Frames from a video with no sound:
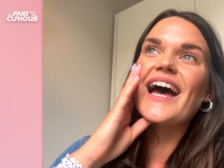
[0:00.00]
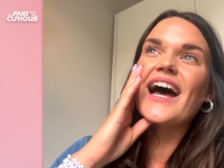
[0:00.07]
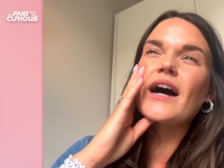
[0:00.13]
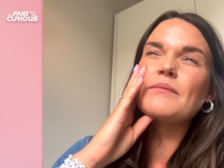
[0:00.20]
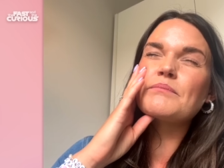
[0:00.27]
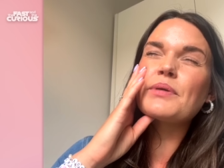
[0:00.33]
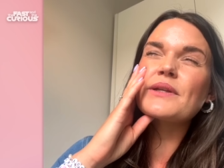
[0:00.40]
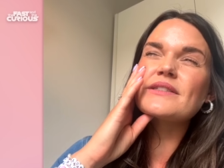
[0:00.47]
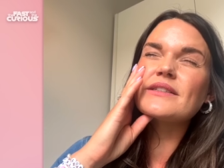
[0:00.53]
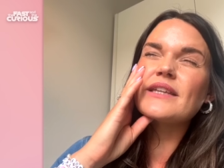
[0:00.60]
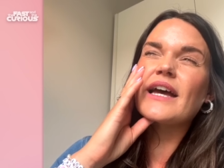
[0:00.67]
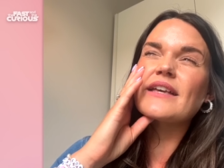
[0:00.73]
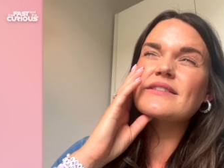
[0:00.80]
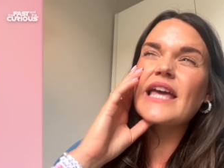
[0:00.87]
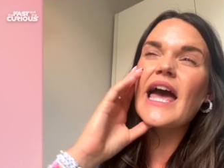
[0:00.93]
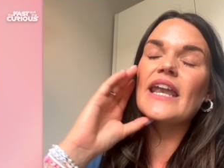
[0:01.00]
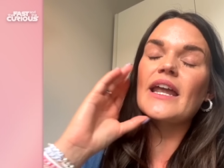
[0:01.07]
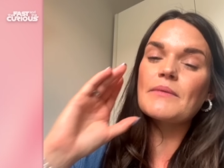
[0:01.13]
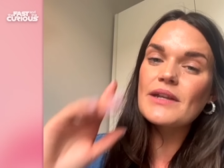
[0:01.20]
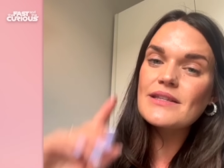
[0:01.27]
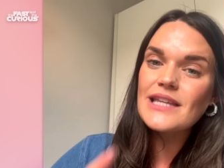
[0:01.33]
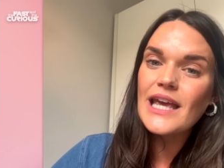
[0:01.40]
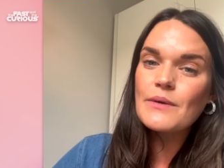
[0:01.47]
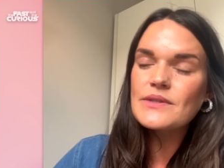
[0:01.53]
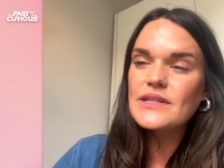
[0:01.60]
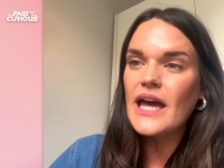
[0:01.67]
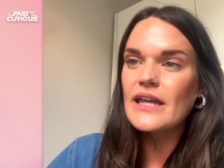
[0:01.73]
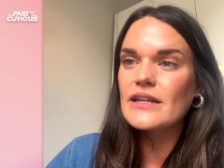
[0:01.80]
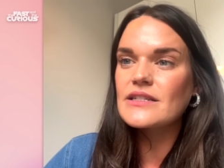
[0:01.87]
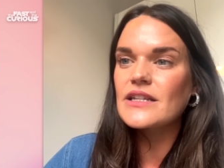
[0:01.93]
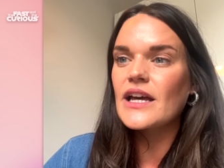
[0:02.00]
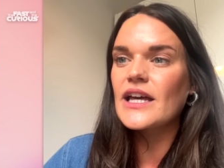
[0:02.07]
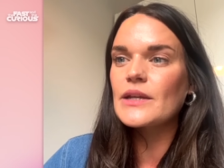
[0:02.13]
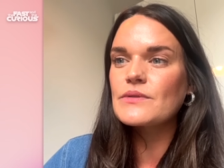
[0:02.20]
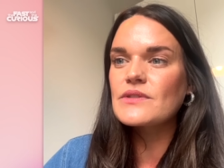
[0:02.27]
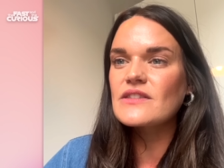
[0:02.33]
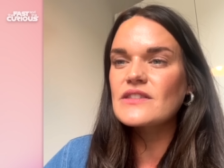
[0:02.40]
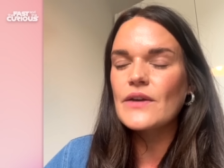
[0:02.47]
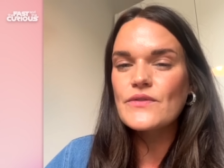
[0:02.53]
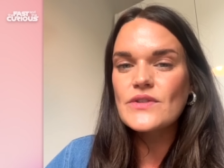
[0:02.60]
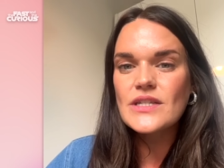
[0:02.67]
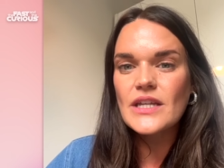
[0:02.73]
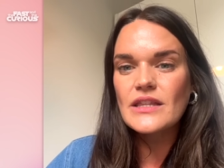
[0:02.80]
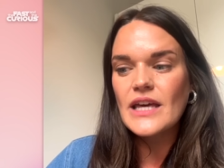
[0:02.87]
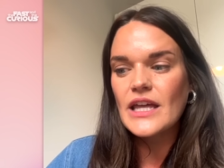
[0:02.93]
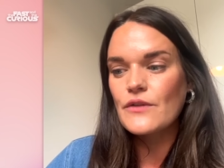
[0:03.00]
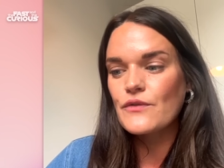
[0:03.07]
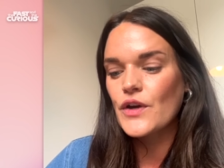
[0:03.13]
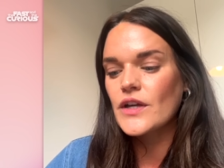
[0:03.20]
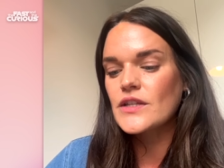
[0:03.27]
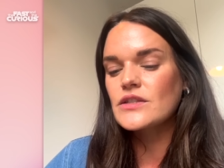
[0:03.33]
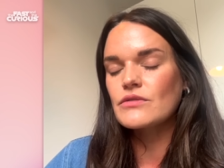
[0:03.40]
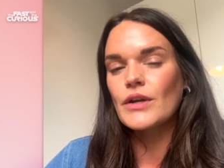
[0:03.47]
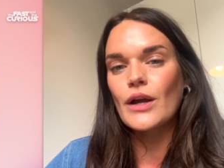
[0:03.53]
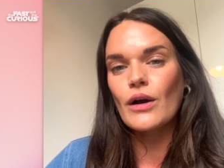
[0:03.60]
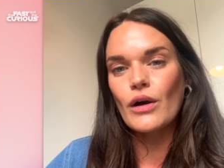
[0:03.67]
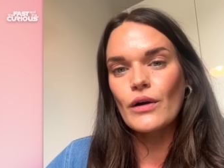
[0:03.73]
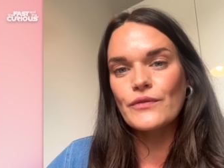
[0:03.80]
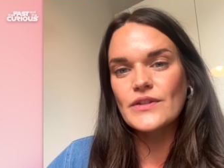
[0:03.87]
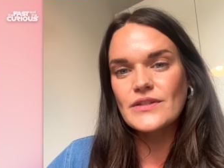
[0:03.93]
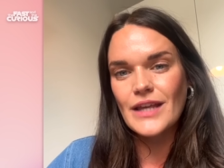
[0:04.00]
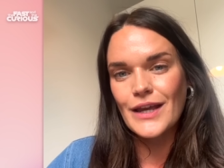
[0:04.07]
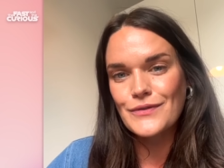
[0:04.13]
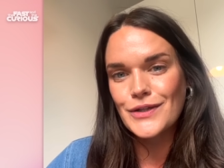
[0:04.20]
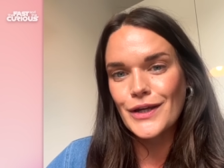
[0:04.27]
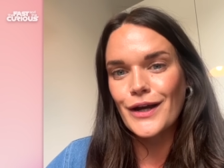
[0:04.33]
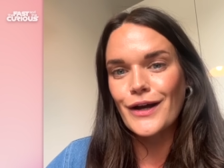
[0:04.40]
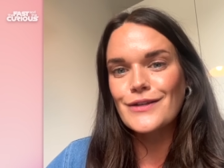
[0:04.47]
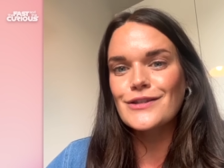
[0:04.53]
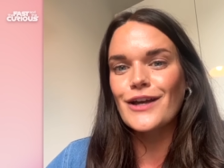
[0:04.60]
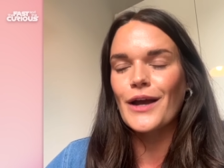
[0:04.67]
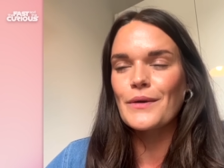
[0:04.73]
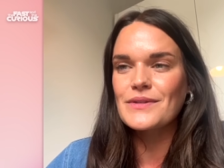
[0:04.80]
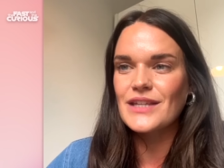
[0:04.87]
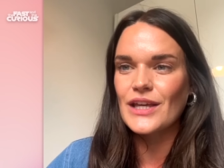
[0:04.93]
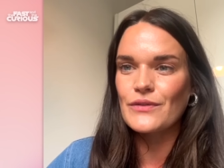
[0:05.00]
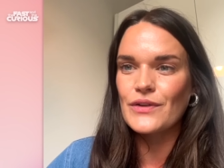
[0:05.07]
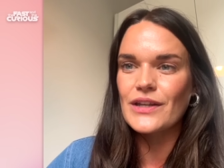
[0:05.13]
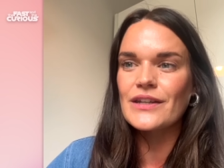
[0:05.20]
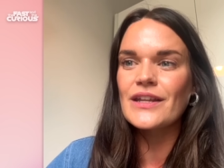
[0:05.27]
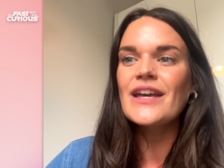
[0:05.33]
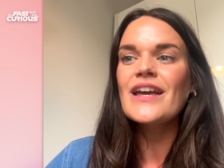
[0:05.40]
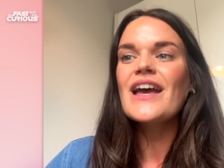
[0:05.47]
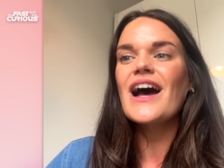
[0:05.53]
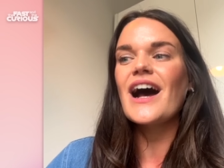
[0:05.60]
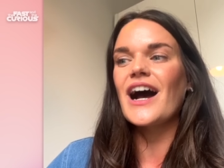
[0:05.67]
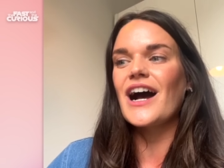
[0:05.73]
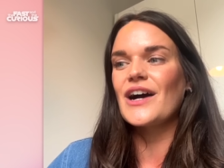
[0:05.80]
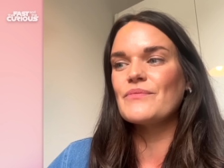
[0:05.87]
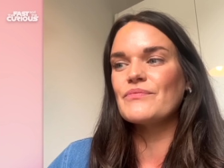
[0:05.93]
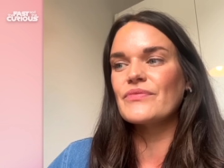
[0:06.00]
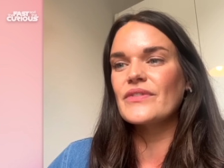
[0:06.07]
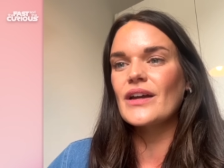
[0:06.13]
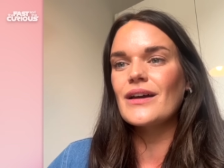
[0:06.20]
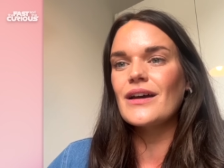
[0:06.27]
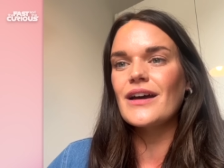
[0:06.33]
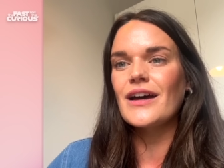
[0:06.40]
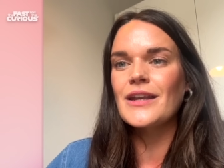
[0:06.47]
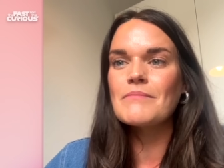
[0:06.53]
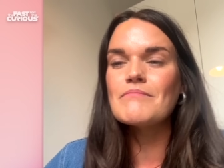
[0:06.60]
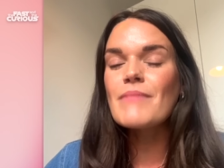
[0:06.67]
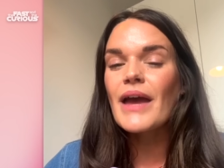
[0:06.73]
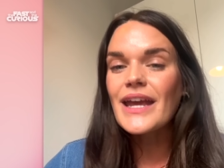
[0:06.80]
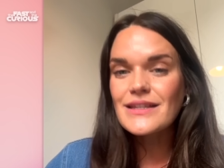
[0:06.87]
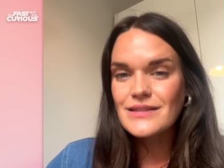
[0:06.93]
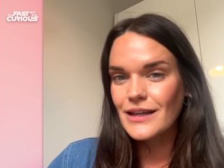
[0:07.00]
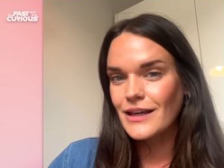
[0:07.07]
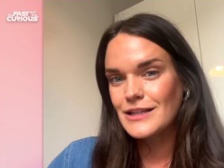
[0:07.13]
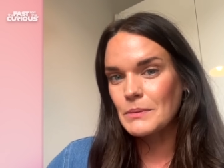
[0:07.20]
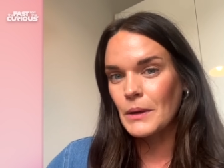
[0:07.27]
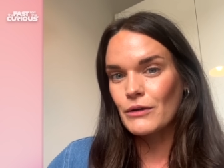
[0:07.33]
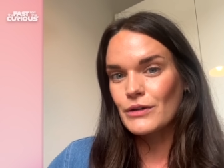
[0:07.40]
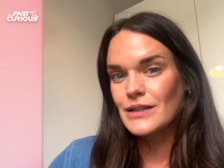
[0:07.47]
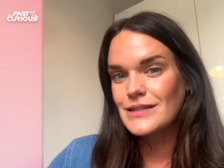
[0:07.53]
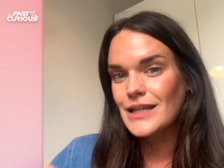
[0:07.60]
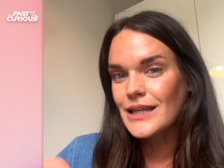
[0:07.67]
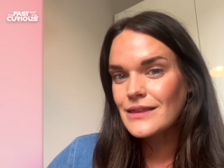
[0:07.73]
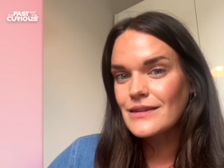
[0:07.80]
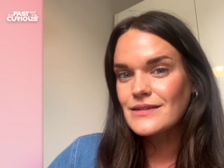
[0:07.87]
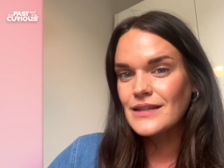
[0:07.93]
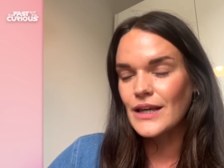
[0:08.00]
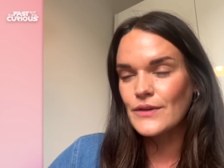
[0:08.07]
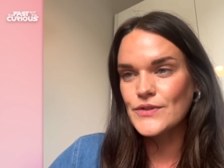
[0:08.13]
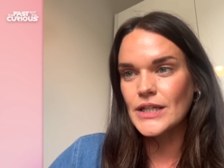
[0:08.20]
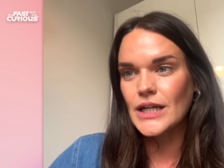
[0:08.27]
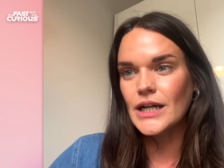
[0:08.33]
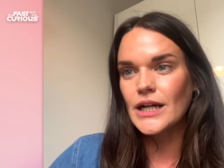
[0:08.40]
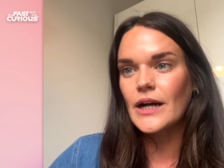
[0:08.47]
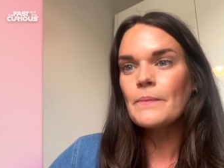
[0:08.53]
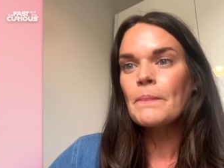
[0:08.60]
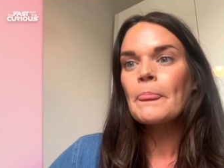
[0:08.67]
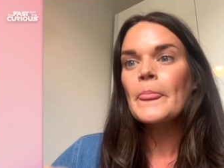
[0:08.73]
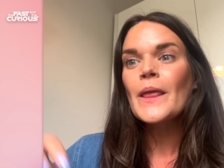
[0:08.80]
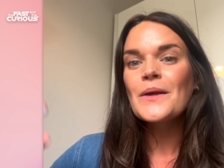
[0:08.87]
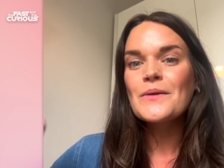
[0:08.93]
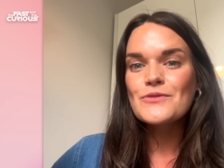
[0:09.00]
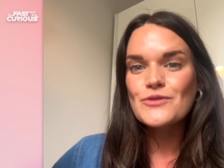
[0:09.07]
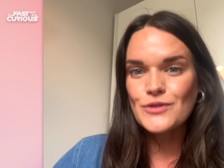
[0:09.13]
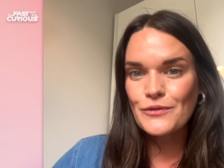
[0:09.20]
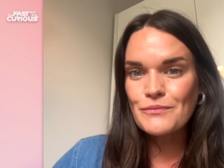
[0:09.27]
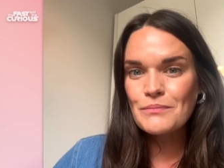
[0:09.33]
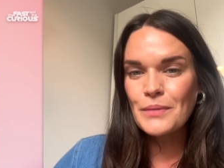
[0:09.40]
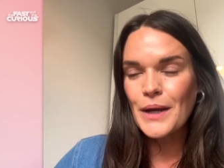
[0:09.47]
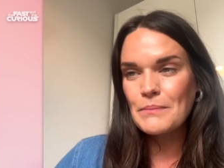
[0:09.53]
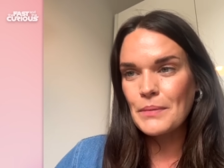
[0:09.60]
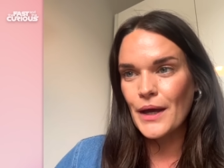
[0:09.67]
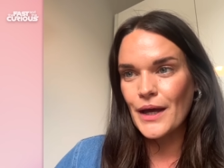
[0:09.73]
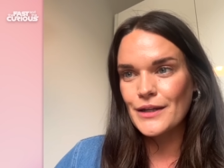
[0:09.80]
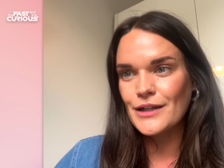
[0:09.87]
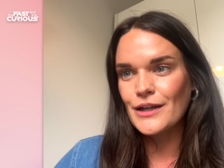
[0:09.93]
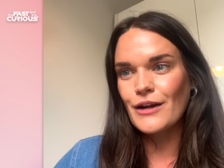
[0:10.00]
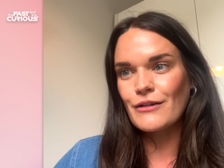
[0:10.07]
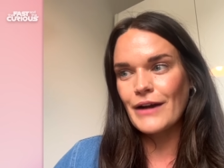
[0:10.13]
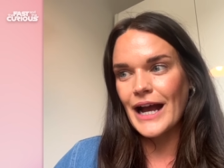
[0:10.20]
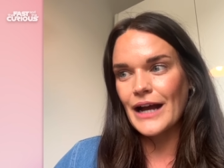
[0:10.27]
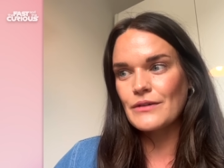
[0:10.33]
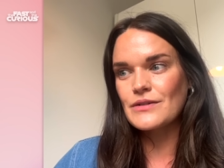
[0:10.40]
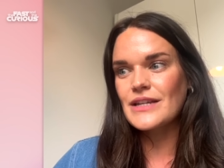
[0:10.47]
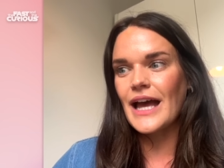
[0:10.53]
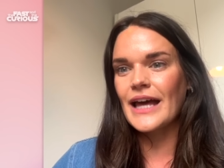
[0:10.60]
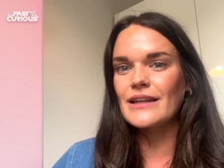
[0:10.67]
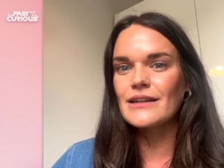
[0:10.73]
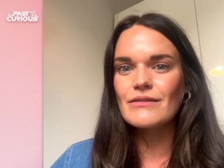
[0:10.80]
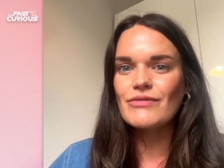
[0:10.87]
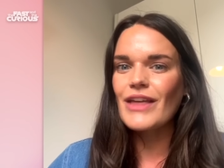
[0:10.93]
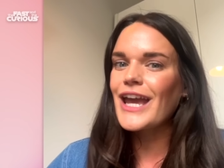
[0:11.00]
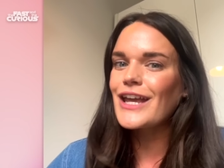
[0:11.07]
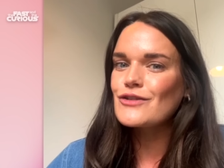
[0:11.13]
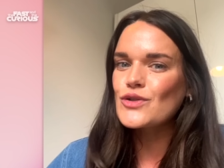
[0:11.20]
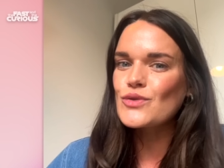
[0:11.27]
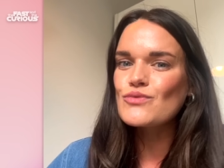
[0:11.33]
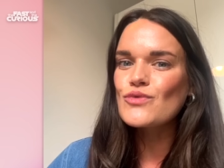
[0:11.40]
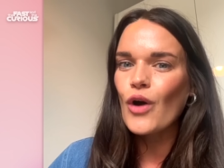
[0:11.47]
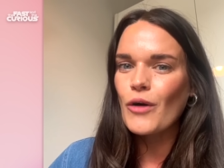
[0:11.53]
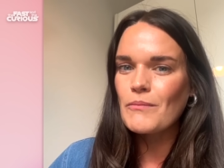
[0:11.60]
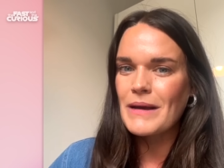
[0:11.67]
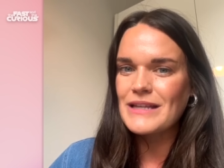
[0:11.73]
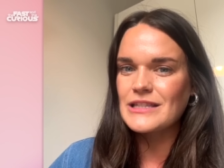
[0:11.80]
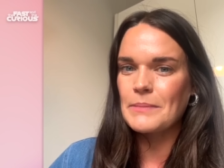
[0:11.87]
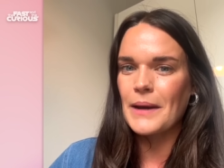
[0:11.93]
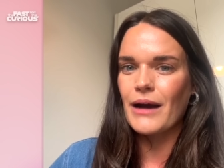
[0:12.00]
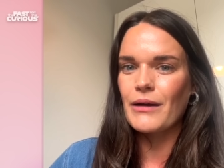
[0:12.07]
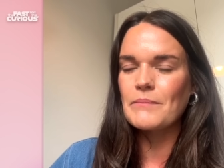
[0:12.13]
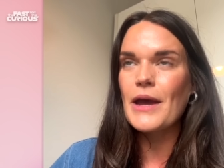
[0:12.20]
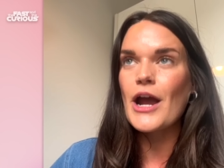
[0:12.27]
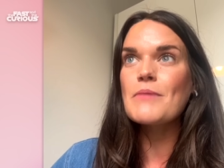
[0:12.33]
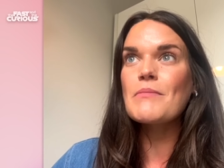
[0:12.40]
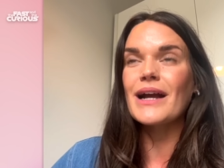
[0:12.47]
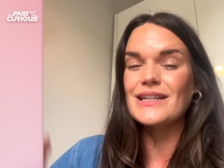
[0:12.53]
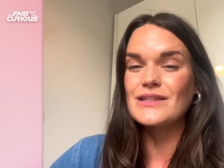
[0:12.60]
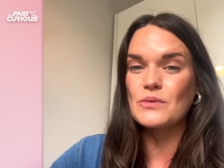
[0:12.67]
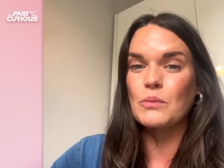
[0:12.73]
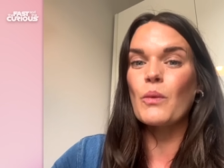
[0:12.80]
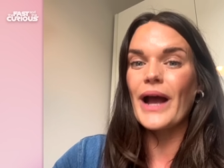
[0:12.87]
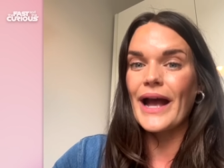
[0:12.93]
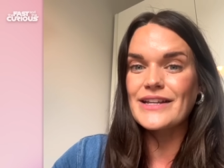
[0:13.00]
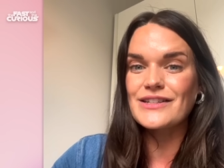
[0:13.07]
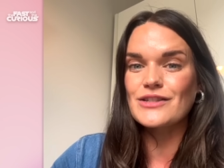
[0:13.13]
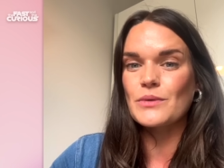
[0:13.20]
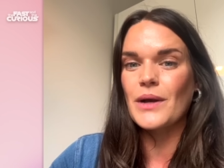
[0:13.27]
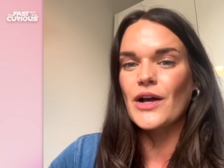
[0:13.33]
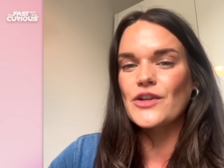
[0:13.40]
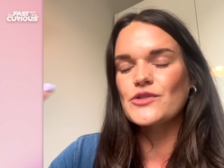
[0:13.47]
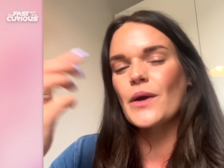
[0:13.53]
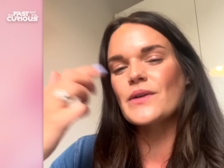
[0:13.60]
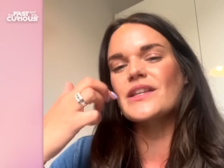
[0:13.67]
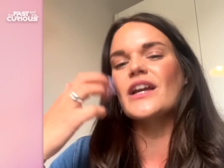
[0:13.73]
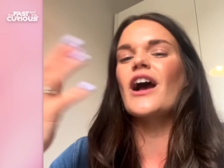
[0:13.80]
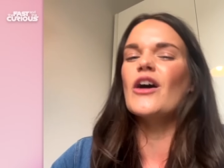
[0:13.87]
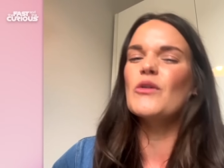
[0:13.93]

yeah, but yes, can, I'm going to say it was Canada, and it was the 70th anniversary of the safety car. So I was given um, an amazing experience in the safety car, driven by Bernd around, and they do not mess about. And bear in mind, it's wet as well. So I was